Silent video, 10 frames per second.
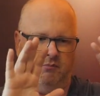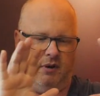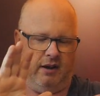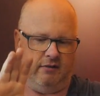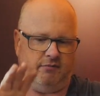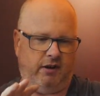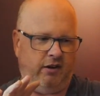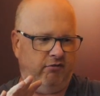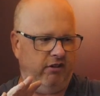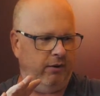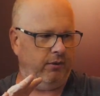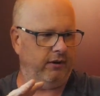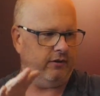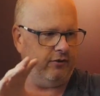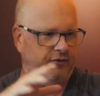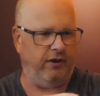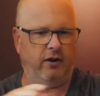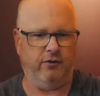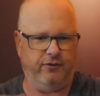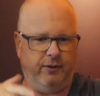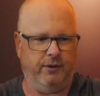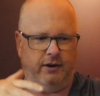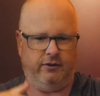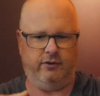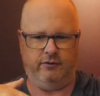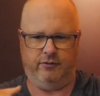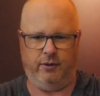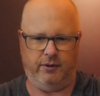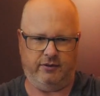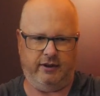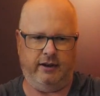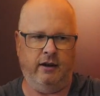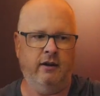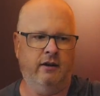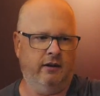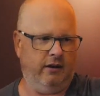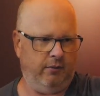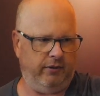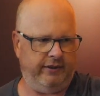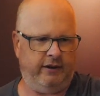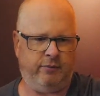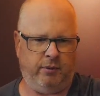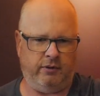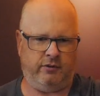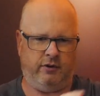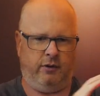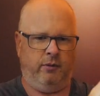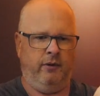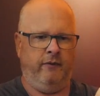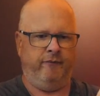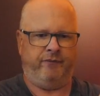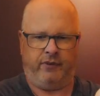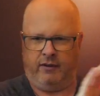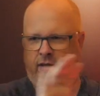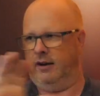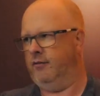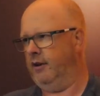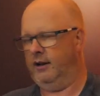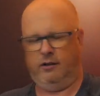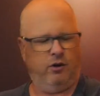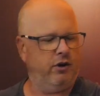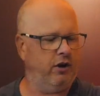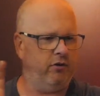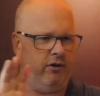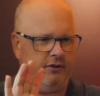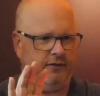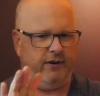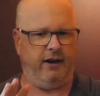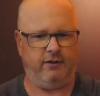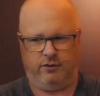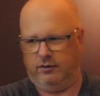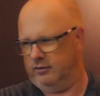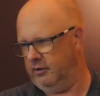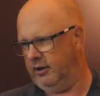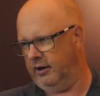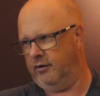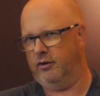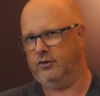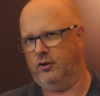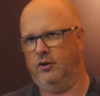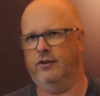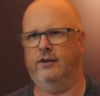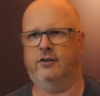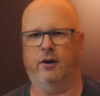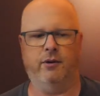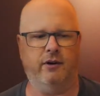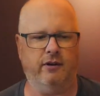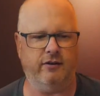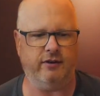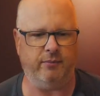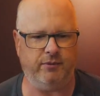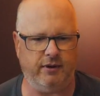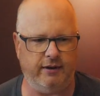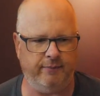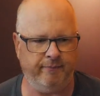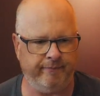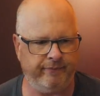I don't really want it to follow focus and focus in. I want this one to kind of like look across, if you like, so it's looking across all this going on at the same time.